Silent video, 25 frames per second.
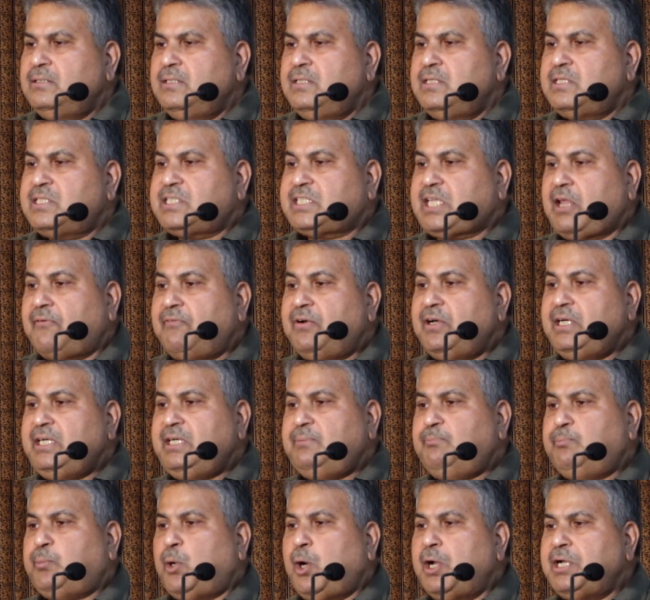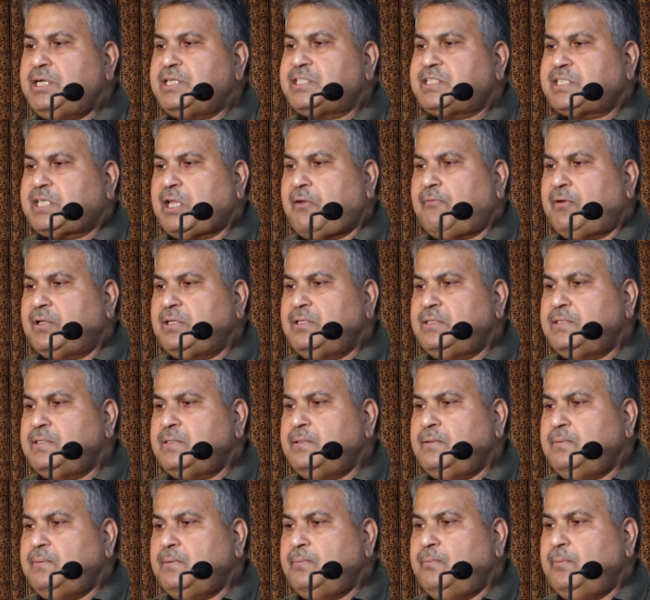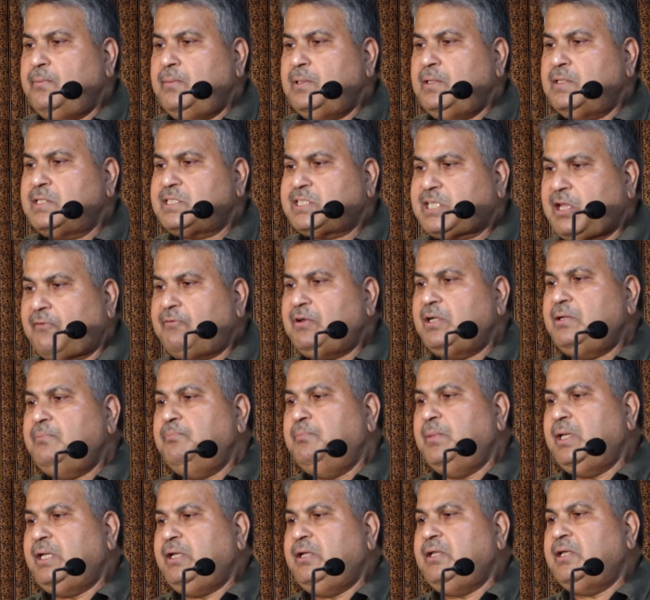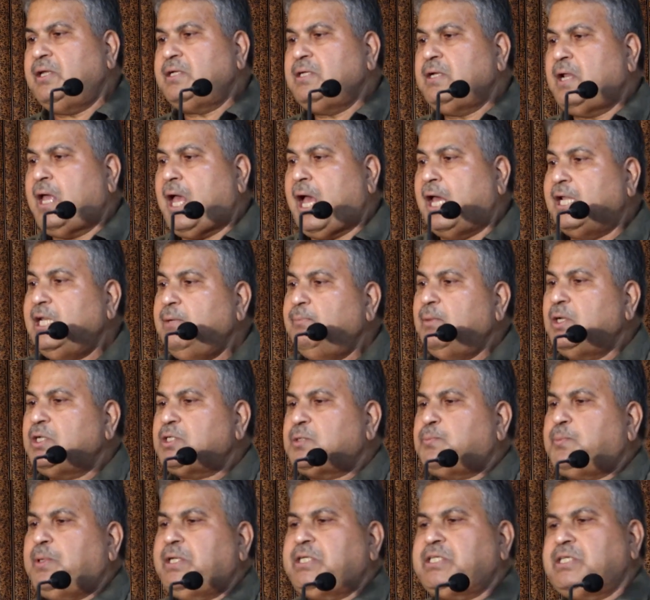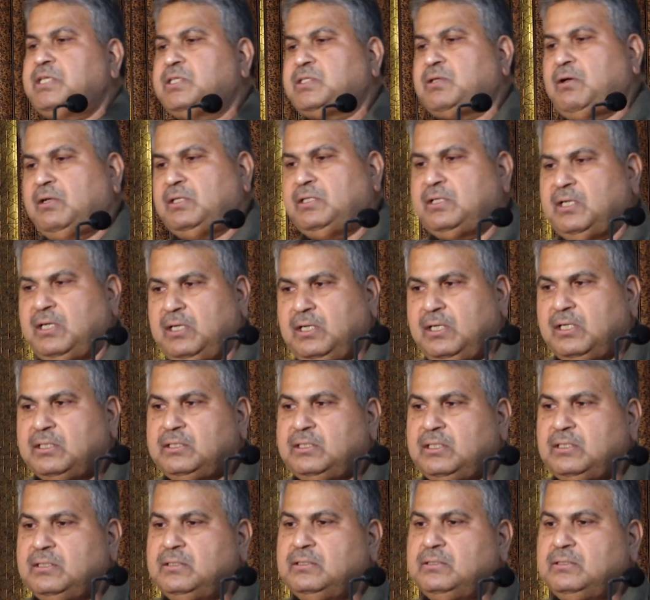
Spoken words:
7.77 million animal species on the earth.